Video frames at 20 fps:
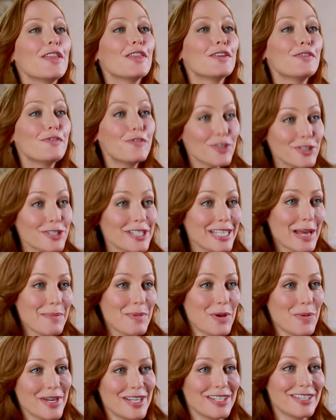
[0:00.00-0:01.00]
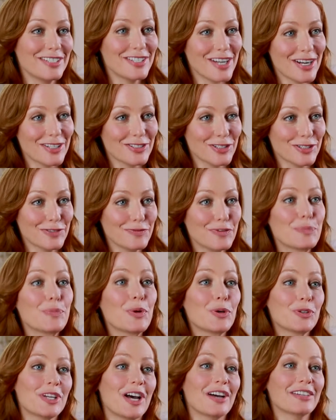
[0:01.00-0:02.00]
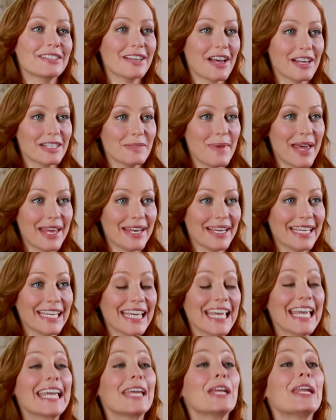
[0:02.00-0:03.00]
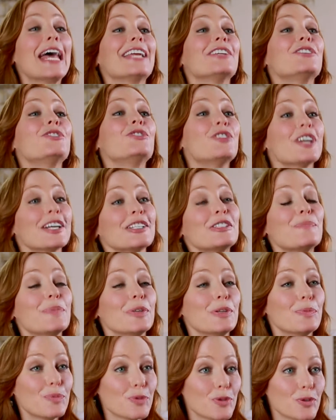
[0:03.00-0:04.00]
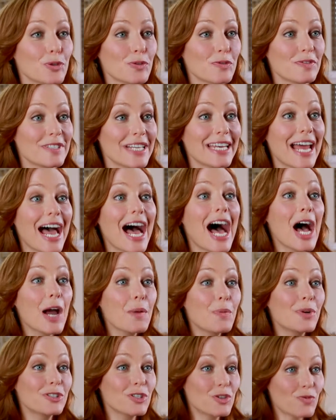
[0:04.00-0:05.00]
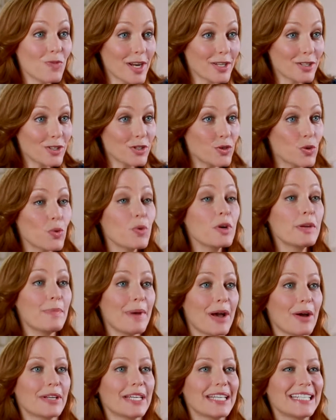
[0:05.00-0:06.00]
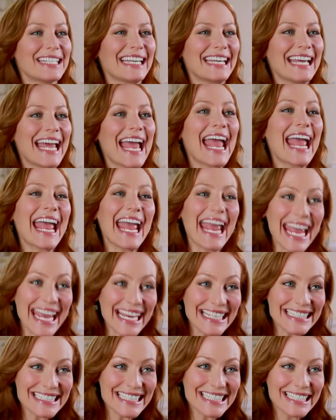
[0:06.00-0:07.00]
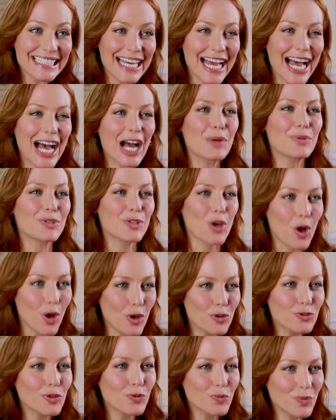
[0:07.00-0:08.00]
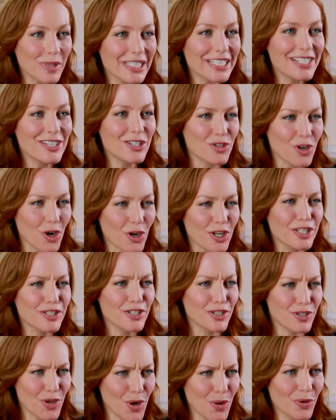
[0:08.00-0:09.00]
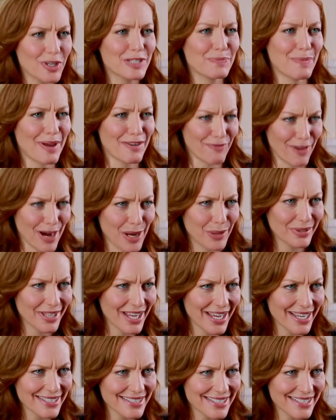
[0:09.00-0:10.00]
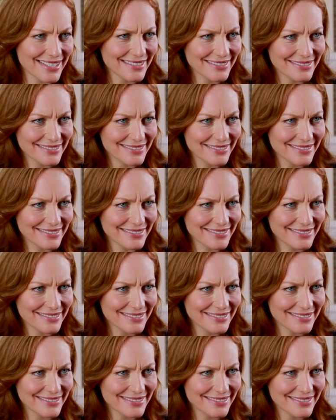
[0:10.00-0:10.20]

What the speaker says: The first time I went to the doctor for Botox Cosmetic, it had just been approved and I wanted to write a story about it. And I was also really starting to notice my frown lines.